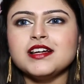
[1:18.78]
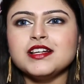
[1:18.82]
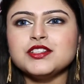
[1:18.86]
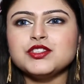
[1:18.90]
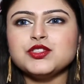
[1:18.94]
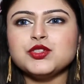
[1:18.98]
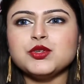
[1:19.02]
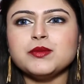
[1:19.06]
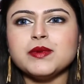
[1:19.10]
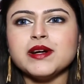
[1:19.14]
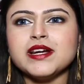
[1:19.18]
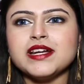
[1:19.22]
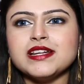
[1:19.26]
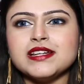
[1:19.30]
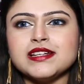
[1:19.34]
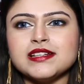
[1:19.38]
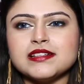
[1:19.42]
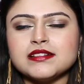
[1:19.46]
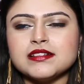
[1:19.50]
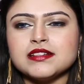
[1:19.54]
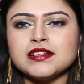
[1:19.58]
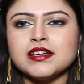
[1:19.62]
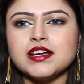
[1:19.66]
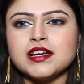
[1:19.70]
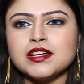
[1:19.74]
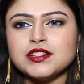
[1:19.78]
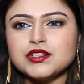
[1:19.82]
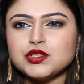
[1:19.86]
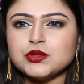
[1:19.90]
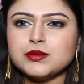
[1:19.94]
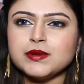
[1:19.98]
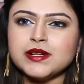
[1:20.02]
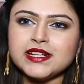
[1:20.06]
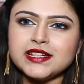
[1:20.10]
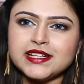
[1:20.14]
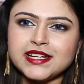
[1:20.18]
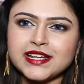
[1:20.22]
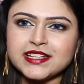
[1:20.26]
So
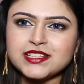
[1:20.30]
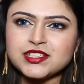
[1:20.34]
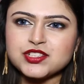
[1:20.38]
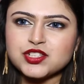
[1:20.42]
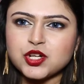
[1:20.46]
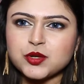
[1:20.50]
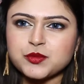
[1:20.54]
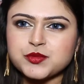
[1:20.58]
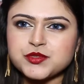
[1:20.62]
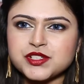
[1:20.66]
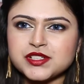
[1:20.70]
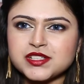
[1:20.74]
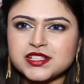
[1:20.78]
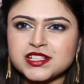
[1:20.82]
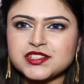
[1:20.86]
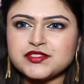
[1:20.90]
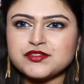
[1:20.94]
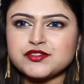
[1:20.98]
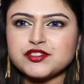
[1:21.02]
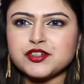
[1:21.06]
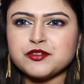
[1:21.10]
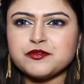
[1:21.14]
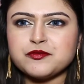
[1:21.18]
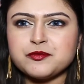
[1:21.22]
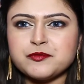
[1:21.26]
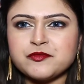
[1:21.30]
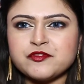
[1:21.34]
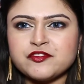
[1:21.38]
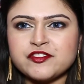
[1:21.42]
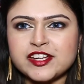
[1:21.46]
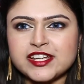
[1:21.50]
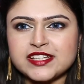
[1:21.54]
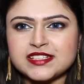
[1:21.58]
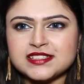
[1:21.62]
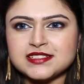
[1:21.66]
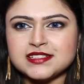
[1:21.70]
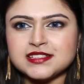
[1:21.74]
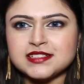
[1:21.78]
my next option is from
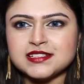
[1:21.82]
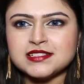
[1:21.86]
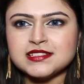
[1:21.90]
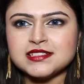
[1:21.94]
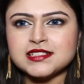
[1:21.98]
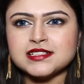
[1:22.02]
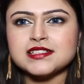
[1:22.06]
Faces.